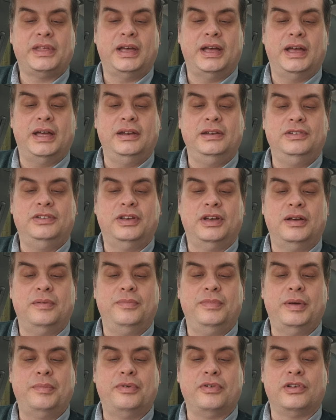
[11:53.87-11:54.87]

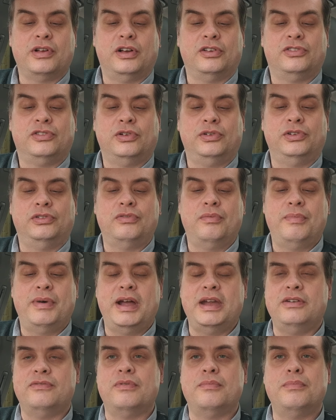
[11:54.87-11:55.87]
Number of cars sold has
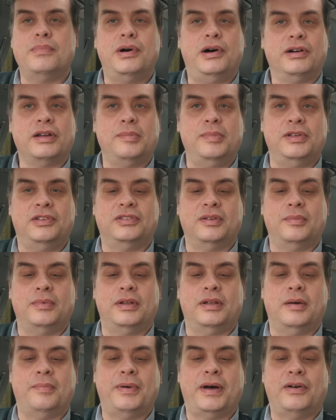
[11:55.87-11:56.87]
remained remarkably
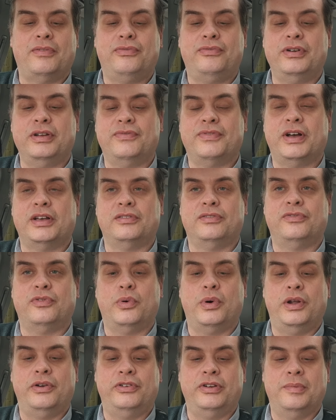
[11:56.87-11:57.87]
similar, about
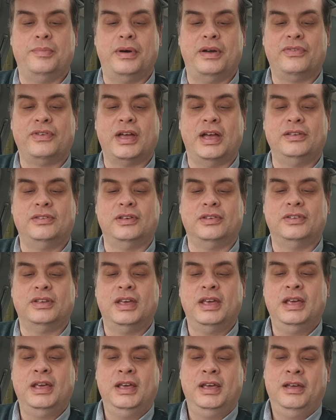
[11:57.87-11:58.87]
3,400 in both cases.
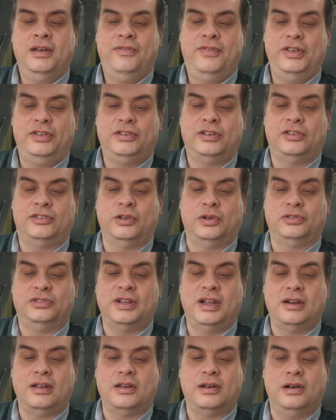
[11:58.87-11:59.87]
Fisker sold
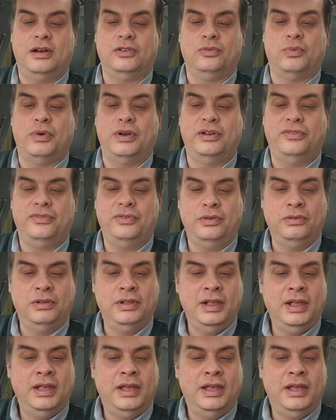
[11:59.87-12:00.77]
10 cars, wonderful.